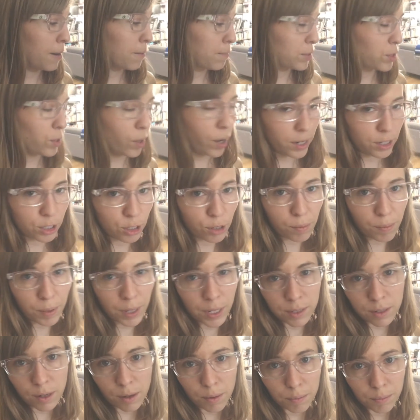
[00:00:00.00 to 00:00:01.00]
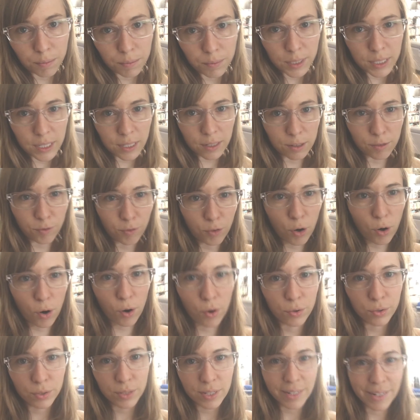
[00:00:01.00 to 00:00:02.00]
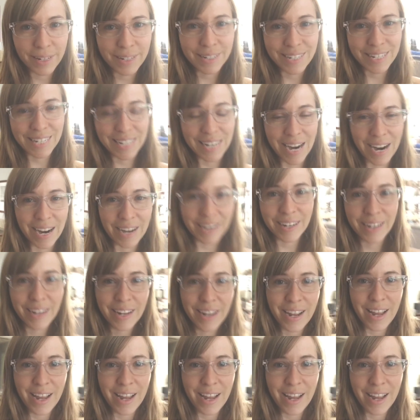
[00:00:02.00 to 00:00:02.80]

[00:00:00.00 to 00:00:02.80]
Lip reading: So I actually picked up Six of Crows instead.